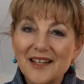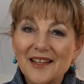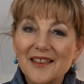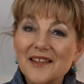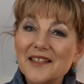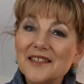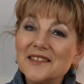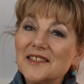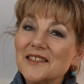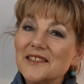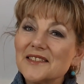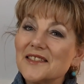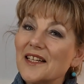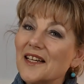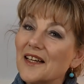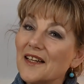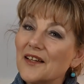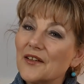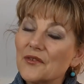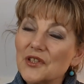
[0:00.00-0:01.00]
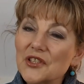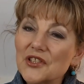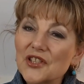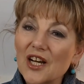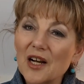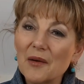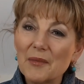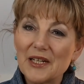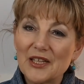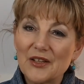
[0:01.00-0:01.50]
This is the
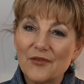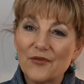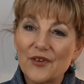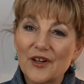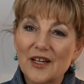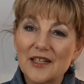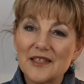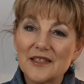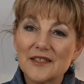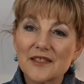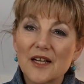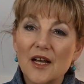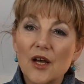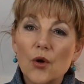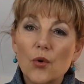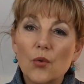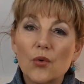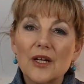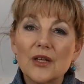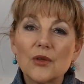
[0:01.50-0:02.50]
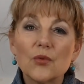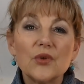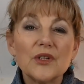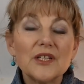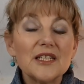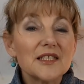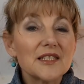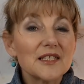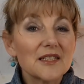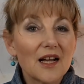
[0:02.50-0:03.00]
retirement phase, when
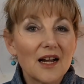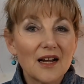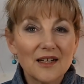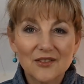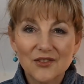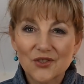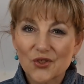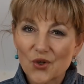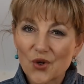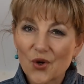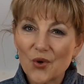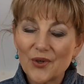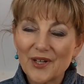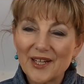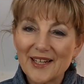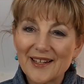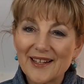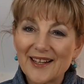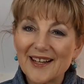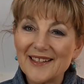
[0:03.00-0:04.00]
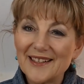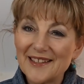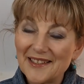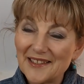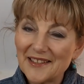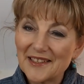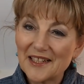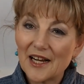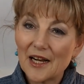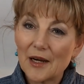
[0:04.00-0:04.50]
we start drawing an
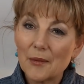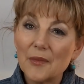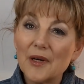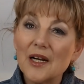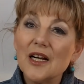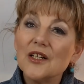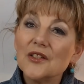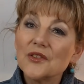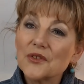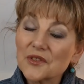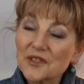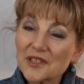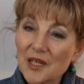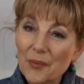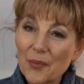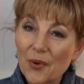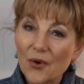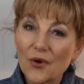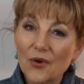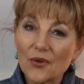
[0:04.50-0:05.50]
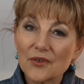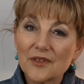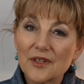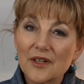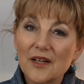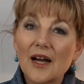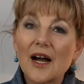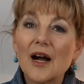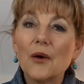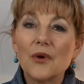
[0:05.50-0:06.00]
income to support
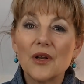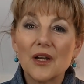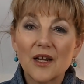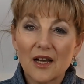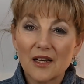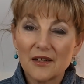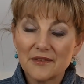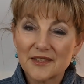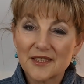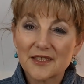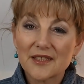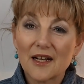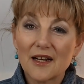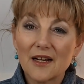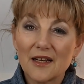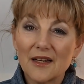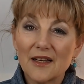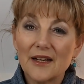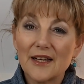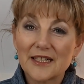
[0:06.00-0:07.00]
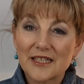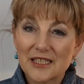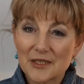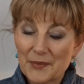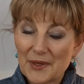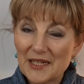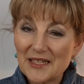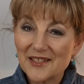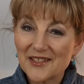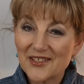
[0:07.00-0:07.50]
our lifestyle
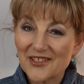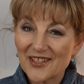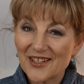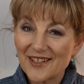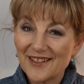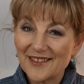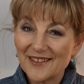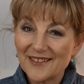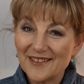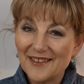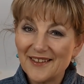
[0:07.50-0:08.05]
expenditure.